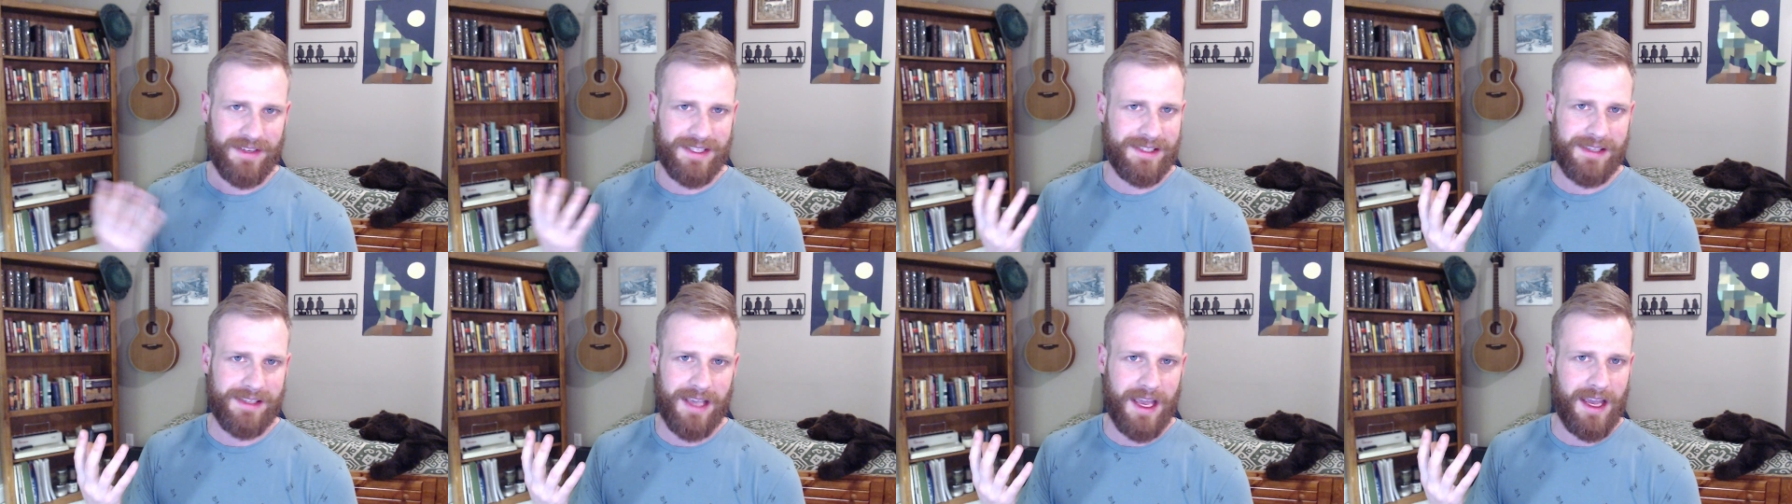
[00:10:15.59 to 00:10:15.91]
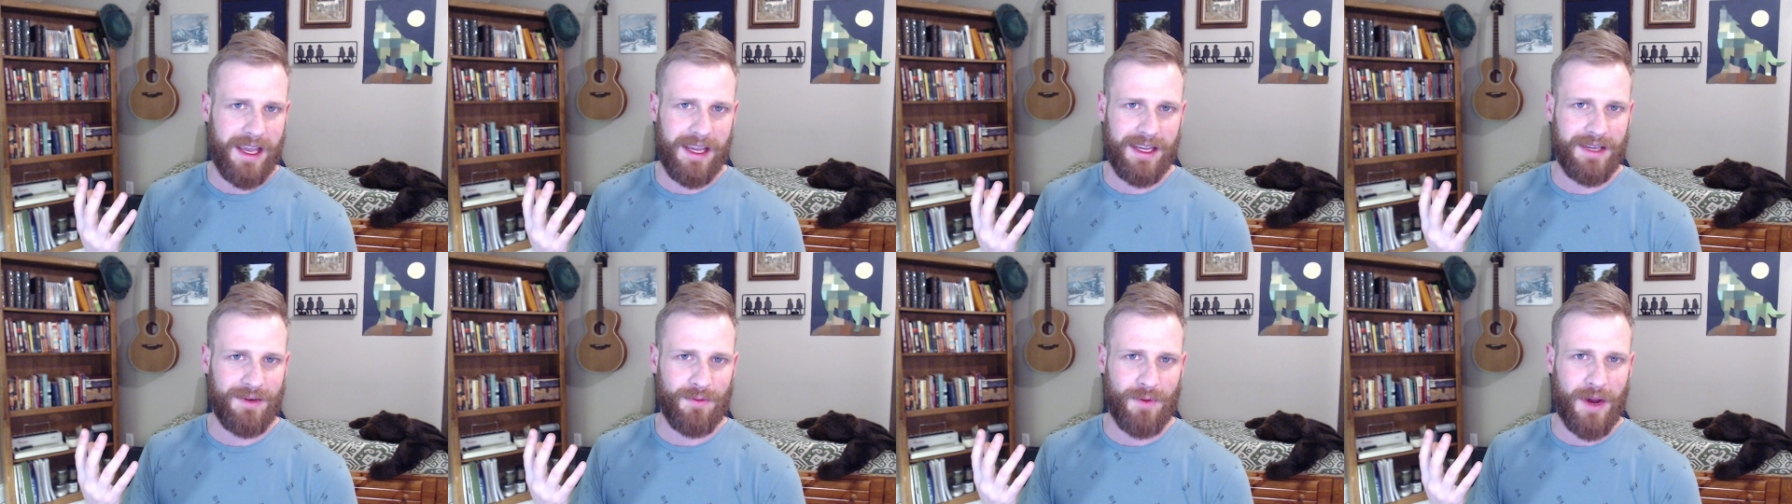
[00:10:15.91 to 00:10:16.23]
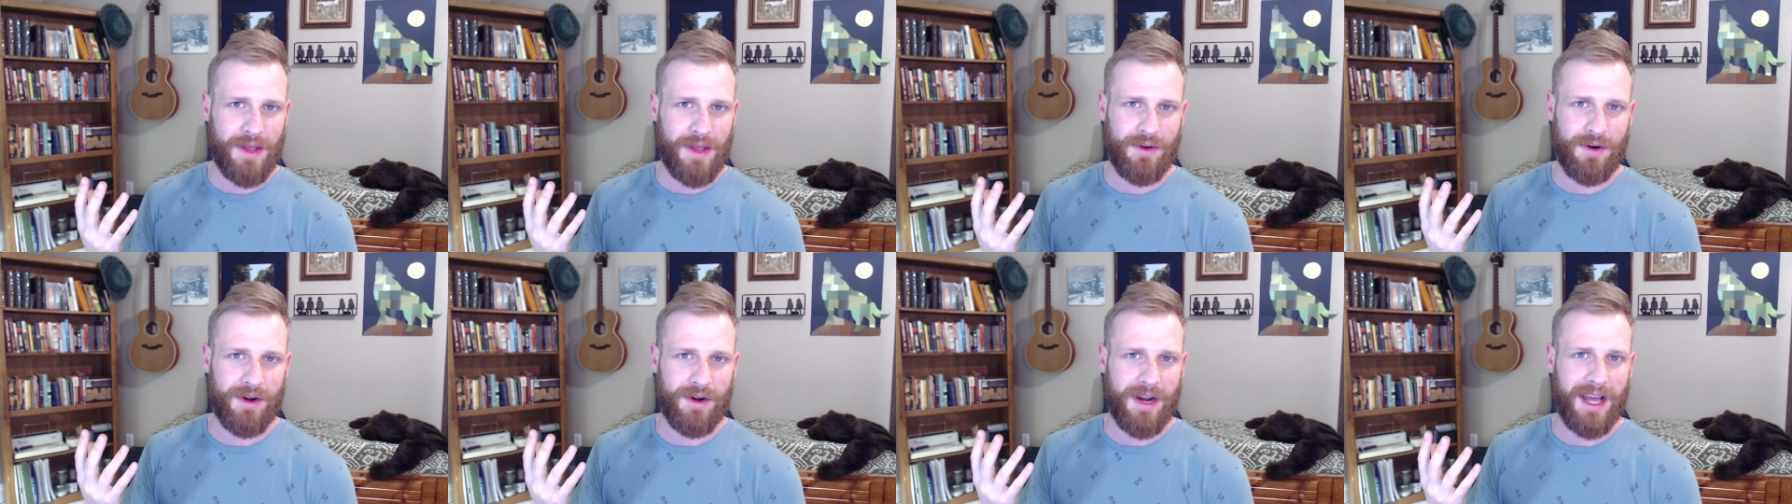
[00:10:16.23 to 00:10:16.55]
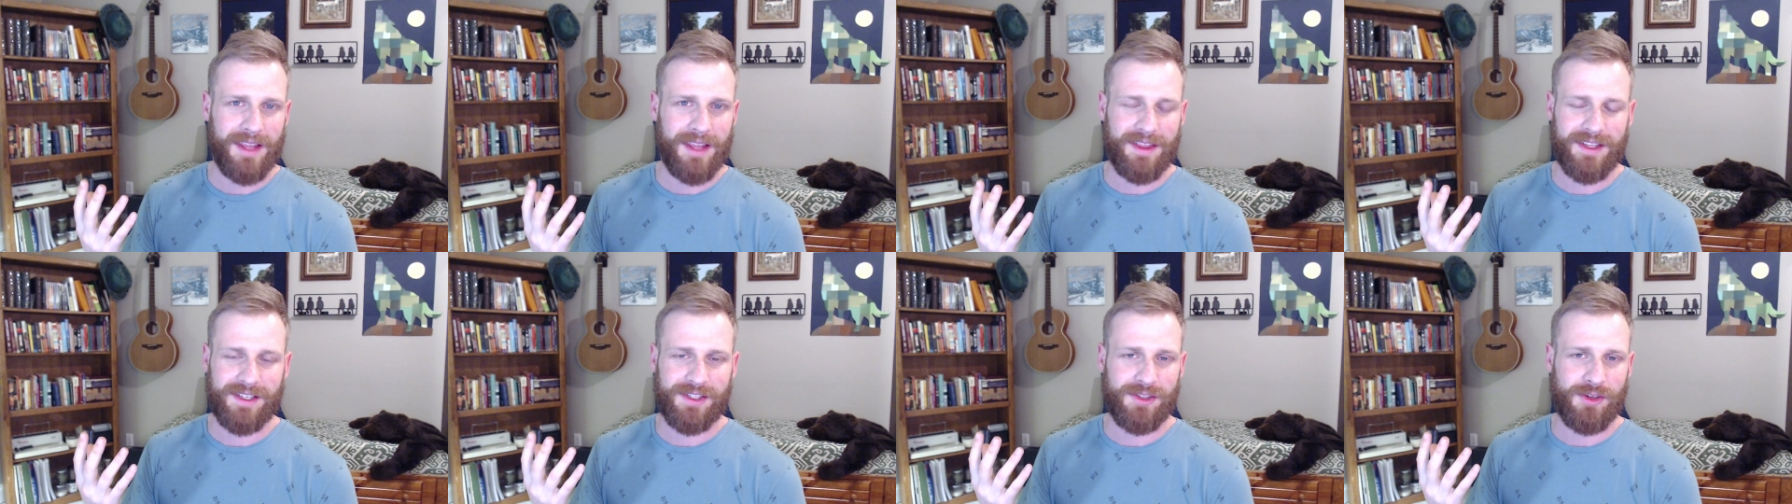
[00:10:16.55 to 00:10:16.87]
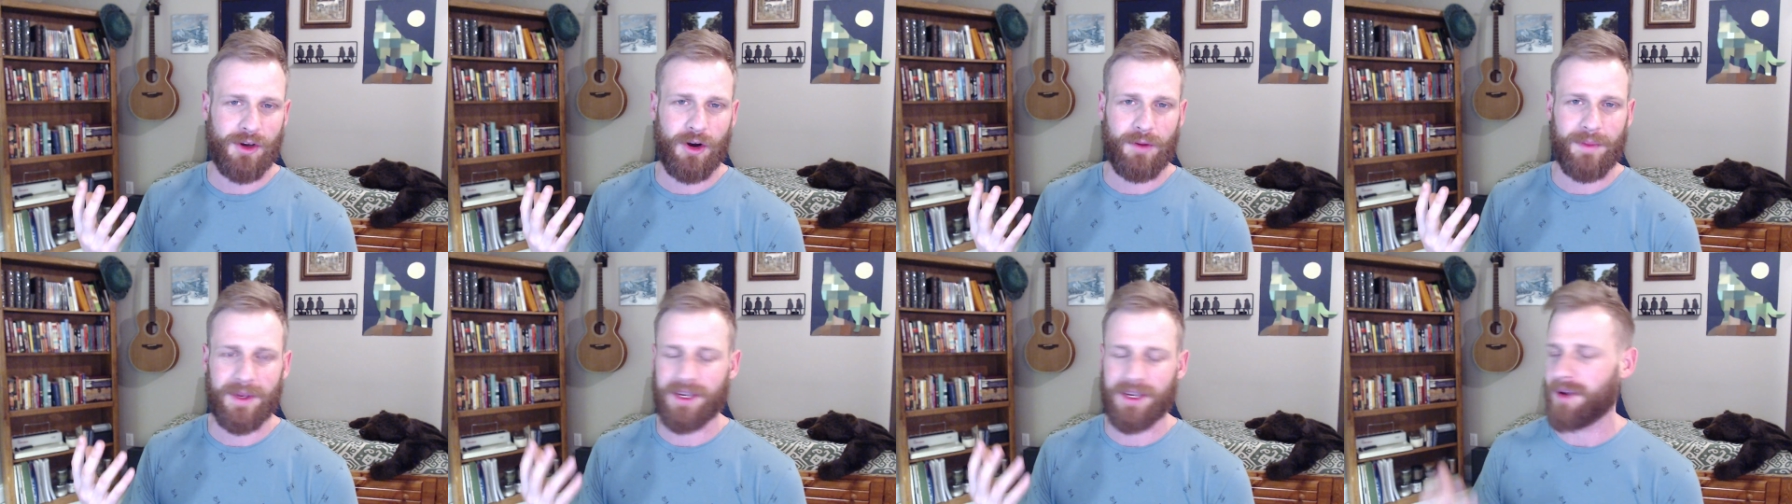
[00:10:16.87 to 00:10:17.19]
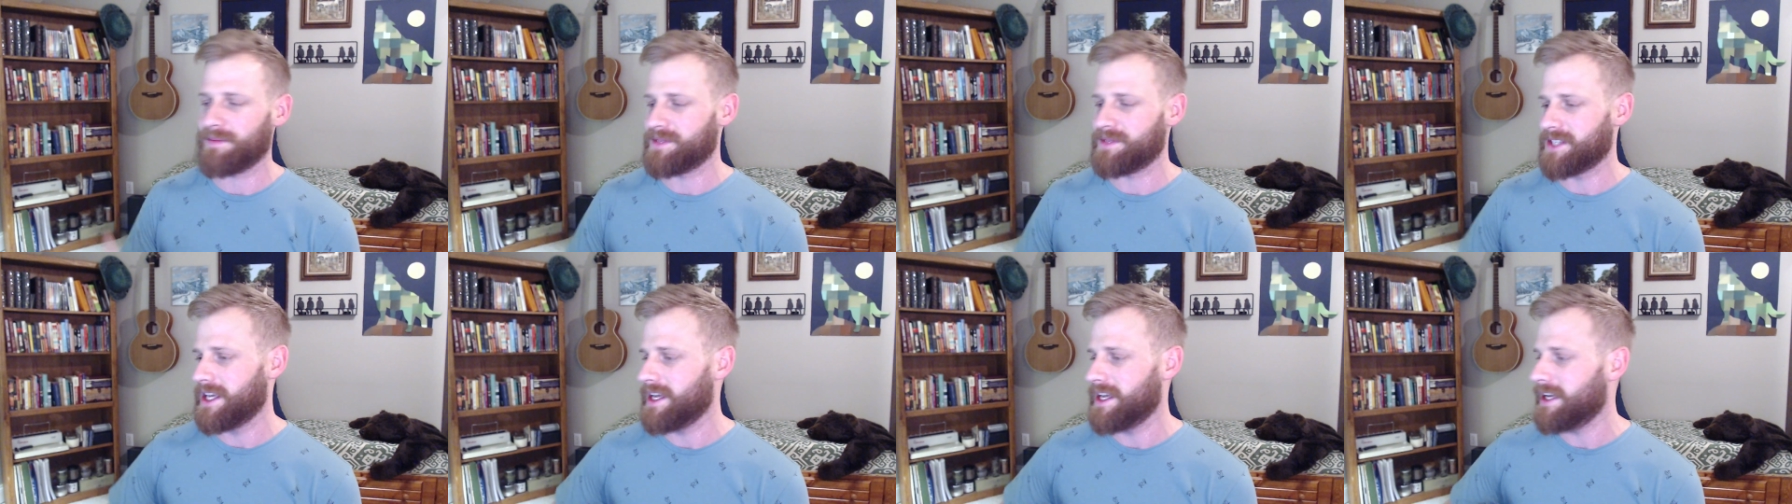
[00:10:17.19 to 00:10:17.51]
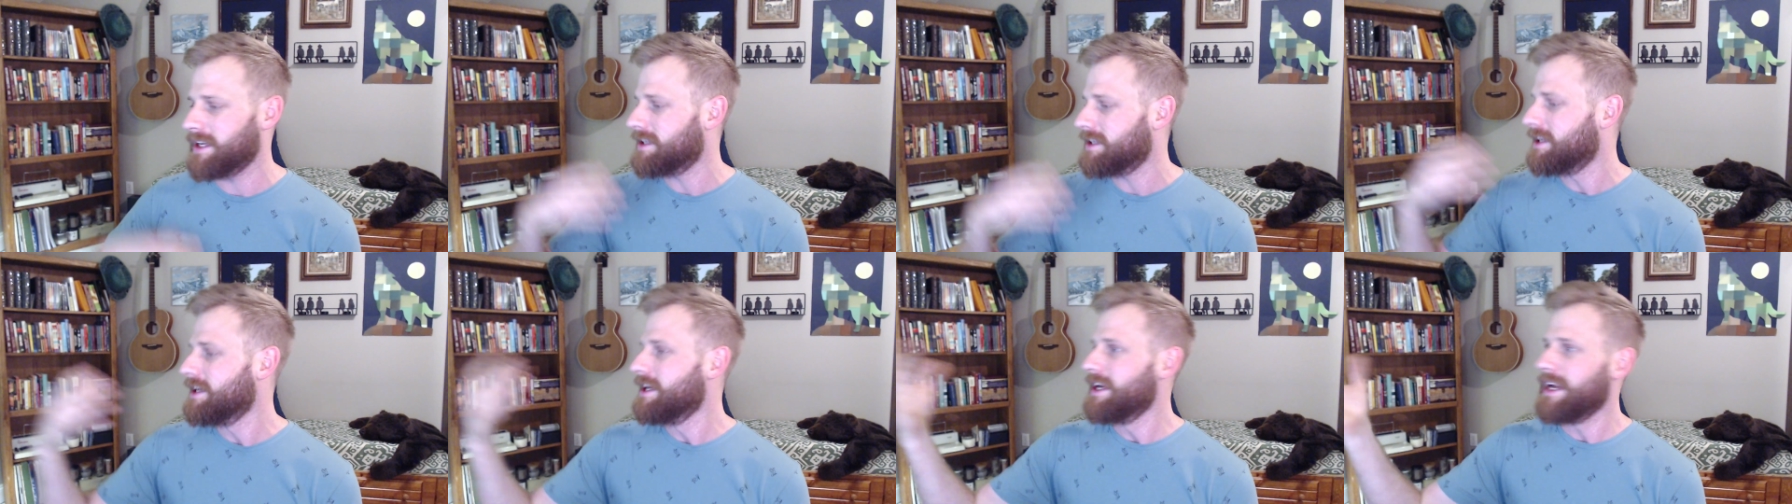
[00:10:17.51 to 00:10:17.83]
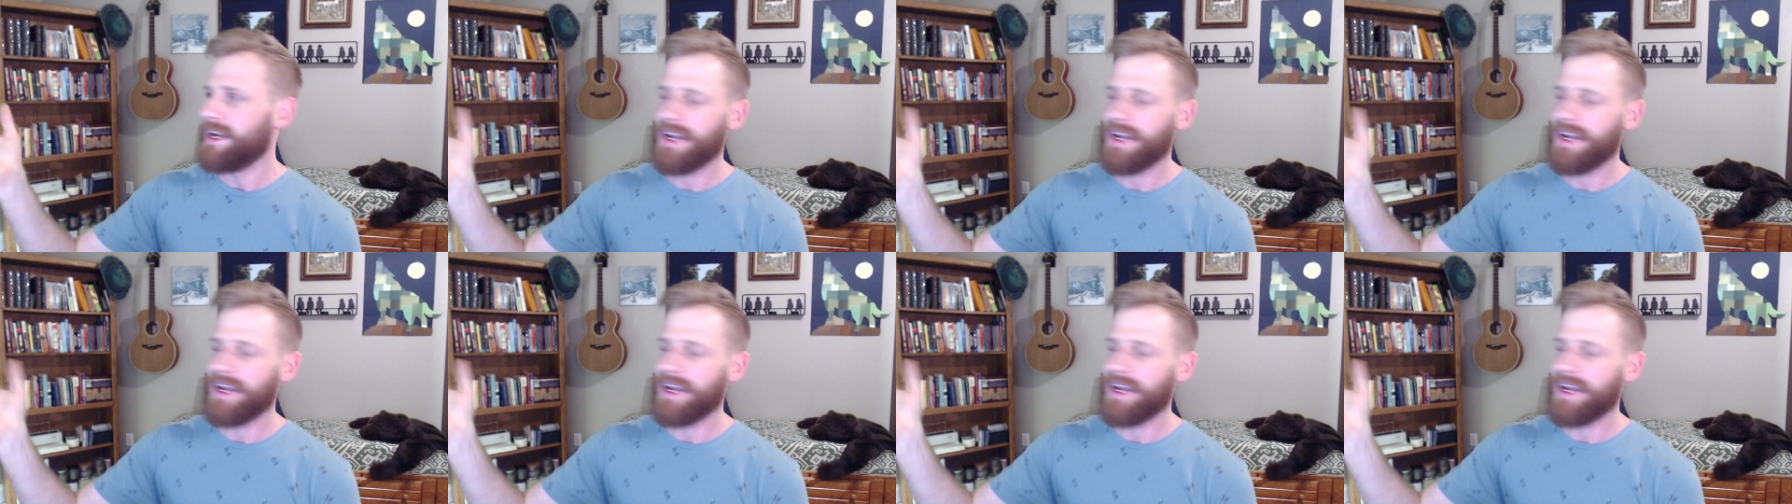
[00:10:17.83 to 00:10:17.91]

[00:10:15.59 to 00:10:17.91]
say in whether or not this song becomes a hit.